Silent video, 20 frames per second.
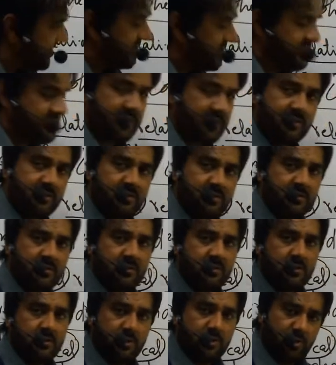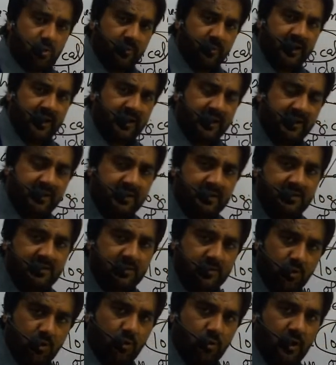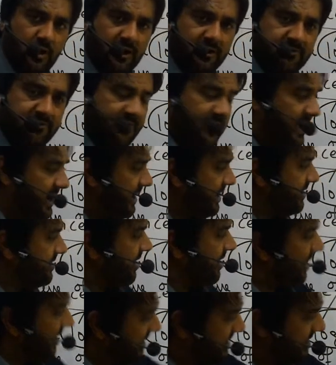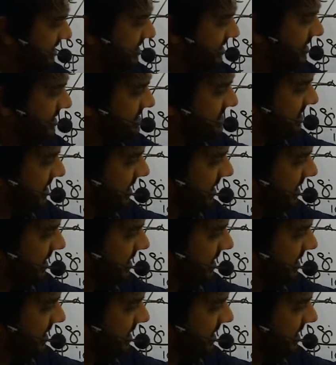teacher, you may go and find articles